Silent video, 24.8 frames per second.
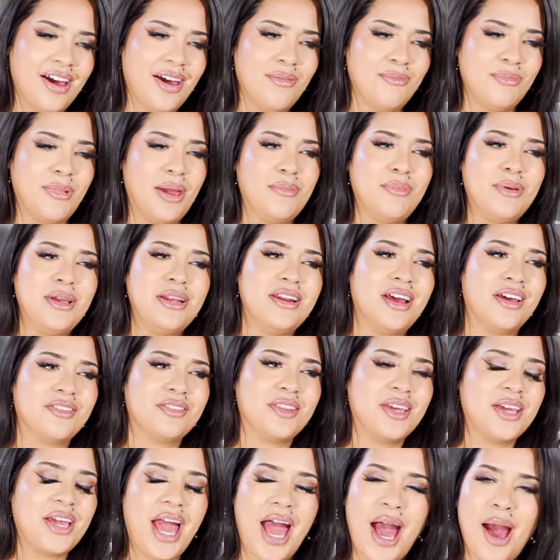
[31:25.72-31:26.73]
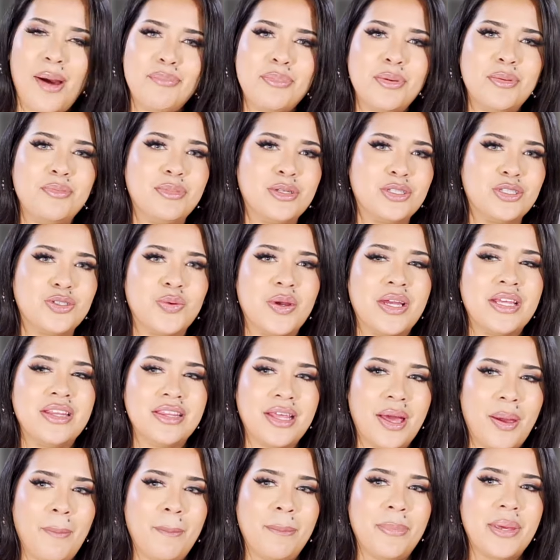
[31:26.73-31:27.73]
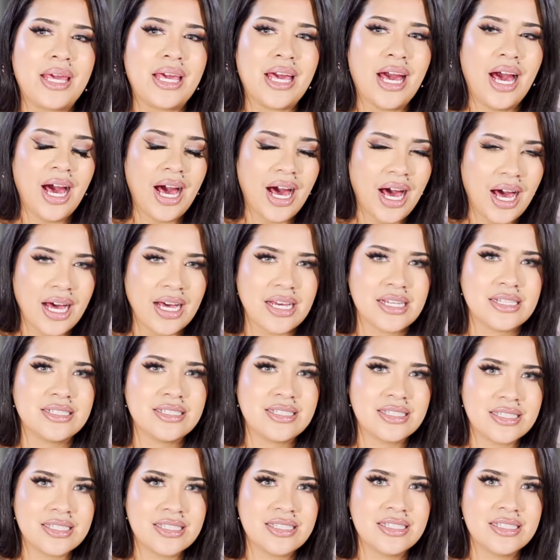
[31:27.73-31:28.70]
maybe nothing happened between them because